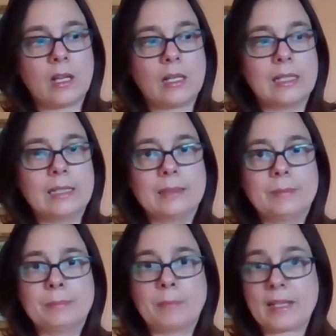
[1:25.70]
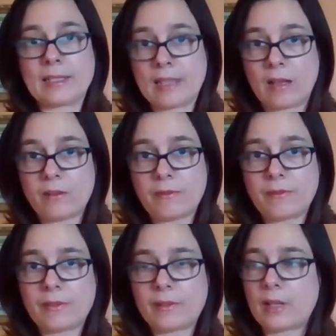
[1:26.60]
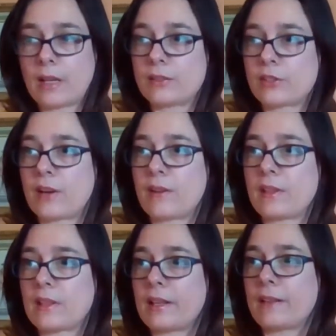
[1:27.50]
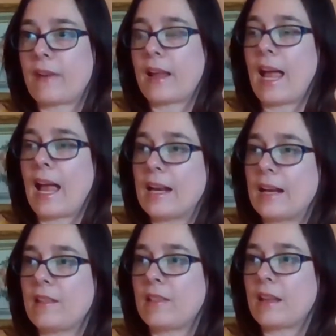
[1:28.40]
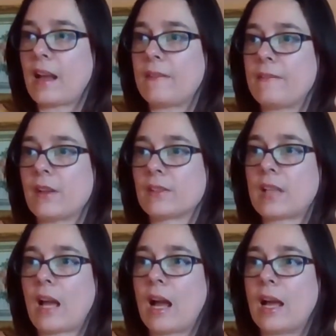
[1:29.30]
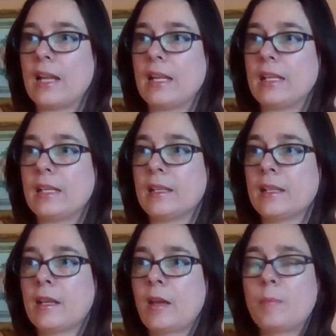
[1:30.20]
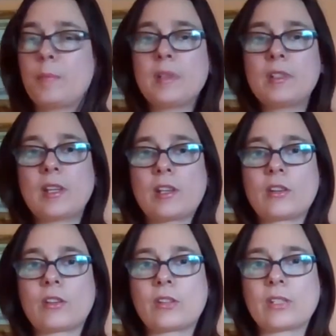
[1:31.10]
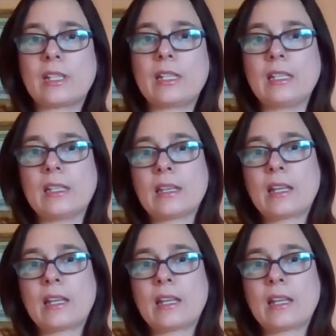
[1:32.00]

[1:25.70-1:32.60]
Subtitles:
Myself, I was trying to think like if I had anything I felt I particularly